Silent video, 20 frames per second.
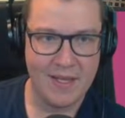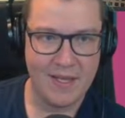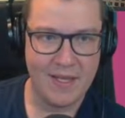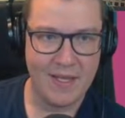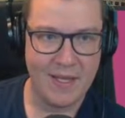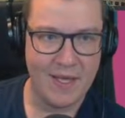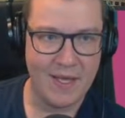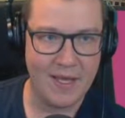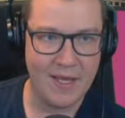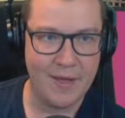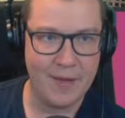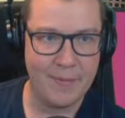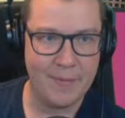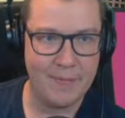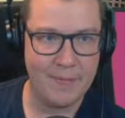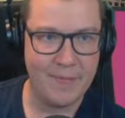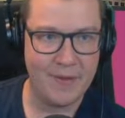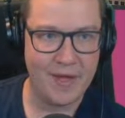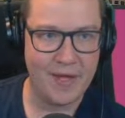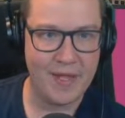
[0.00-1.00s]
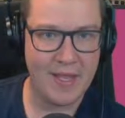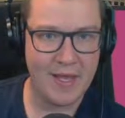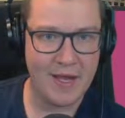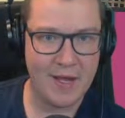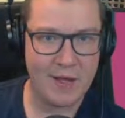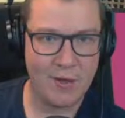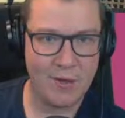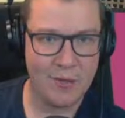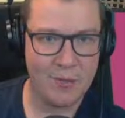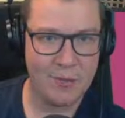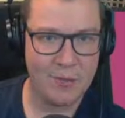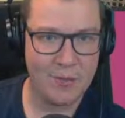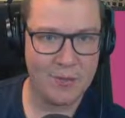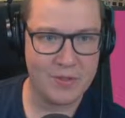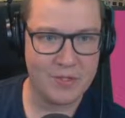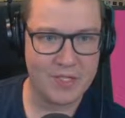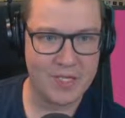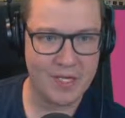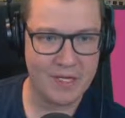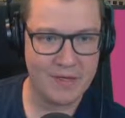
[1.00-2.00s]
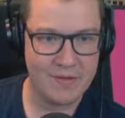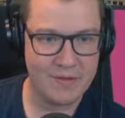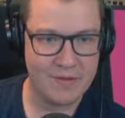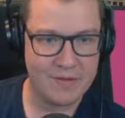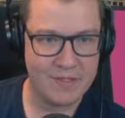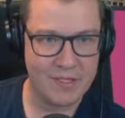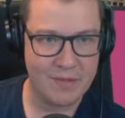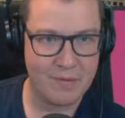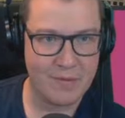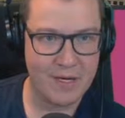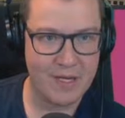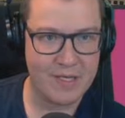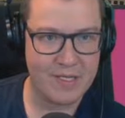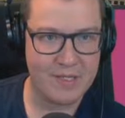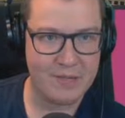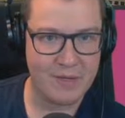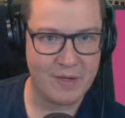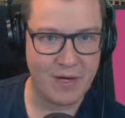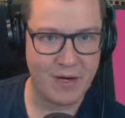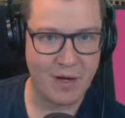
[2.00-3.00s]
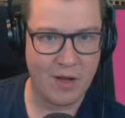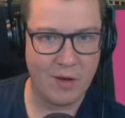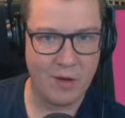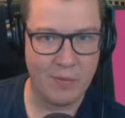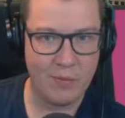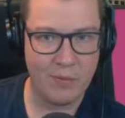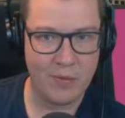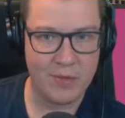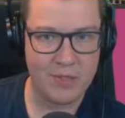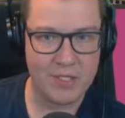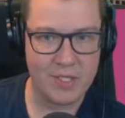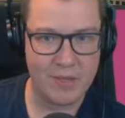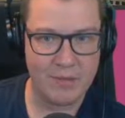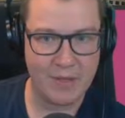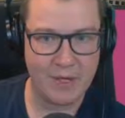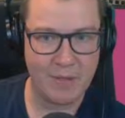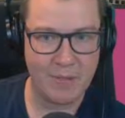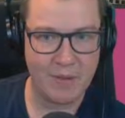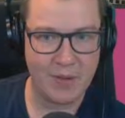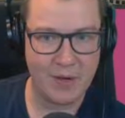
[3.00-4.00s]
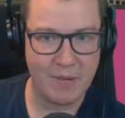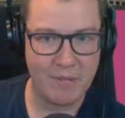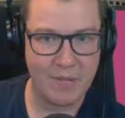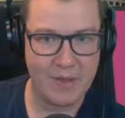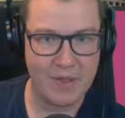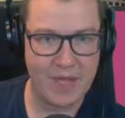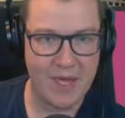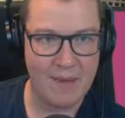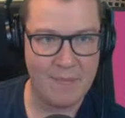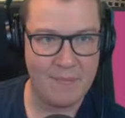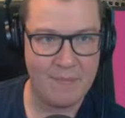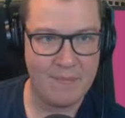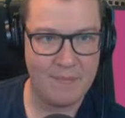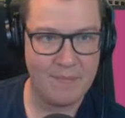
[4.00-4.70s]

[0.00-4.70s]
And they're cold water. So what else have we got cold water that we could put in with them?